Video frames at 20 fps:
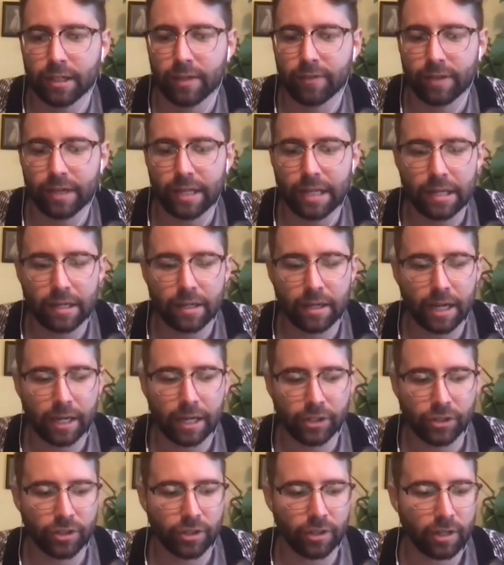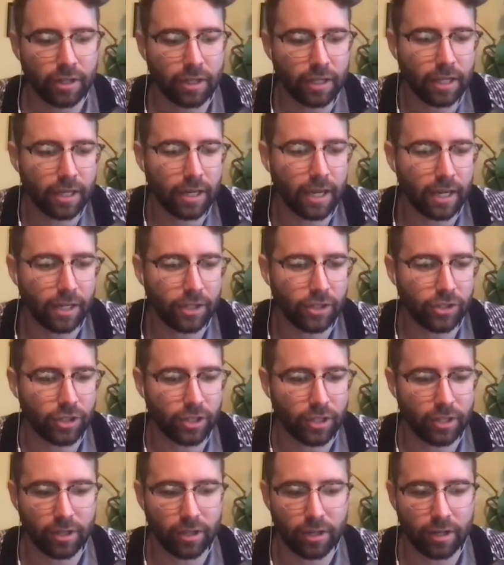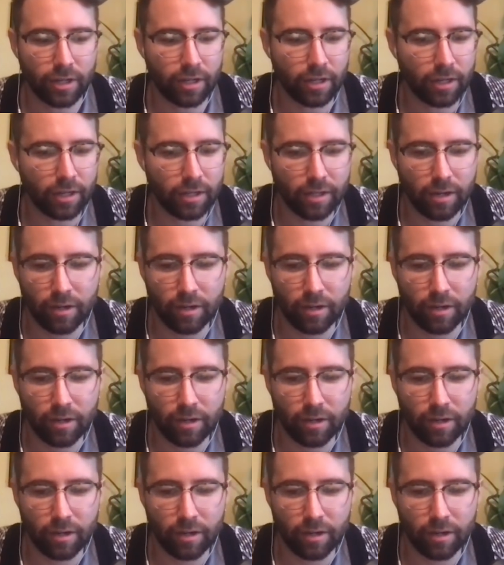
of an interaction or a connection or